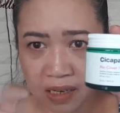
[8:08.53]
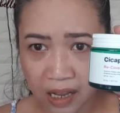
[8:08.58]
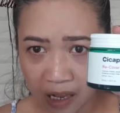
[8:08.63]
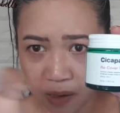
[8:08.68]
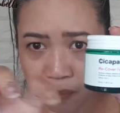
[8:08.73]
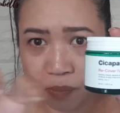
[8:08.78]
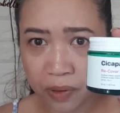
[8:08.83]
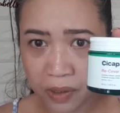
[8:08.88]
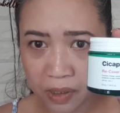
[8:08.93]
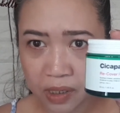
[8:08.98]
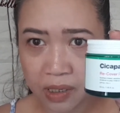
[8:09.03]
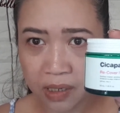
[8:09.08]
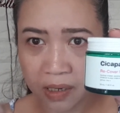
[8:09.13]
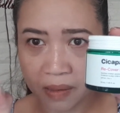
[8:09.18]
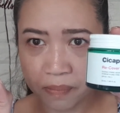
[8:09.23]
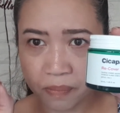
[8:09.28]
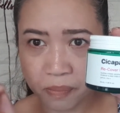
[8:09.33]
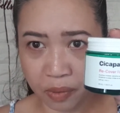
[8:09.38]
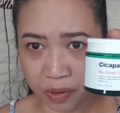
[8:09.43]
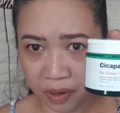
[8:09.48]
I'll put the
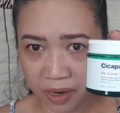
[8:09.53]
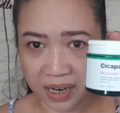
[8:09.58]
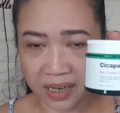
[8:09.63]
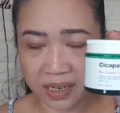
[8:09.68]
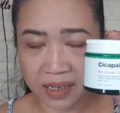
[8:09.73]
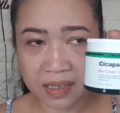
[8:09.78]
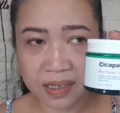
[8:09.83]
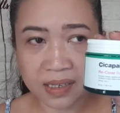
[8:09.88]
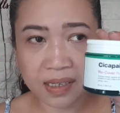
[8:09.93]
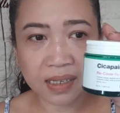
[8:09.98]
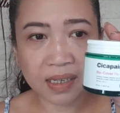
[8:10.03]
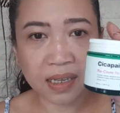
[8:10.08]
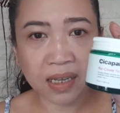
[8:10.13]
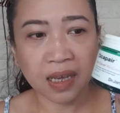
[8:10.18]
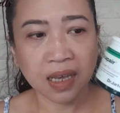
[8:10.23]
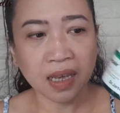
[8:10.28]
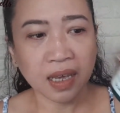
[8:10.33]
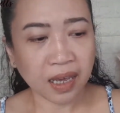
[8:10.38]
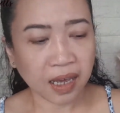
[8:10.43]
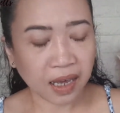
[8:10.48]
price,
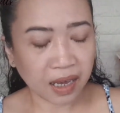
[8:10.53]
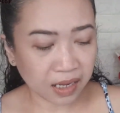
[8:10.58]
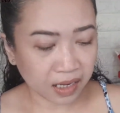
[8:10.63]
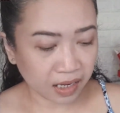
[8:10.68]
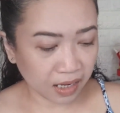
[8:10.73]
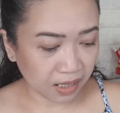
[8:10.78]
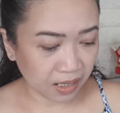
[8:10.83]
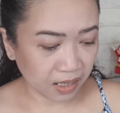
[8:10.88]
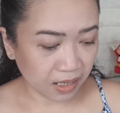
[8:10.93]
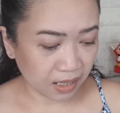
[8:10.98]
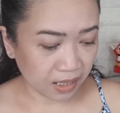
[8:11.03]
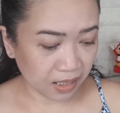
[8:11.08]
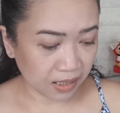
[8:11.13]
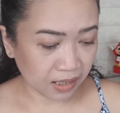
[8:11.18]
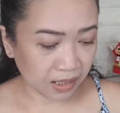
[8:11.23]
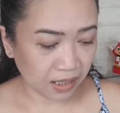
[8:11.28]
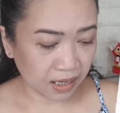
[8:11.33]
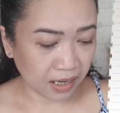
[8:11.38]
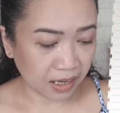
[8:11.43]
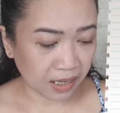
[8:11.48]
and it is
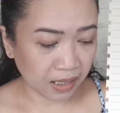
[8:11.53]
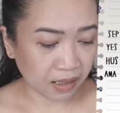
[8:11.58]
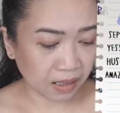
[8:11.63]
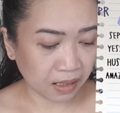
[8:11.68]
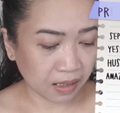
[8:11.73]
like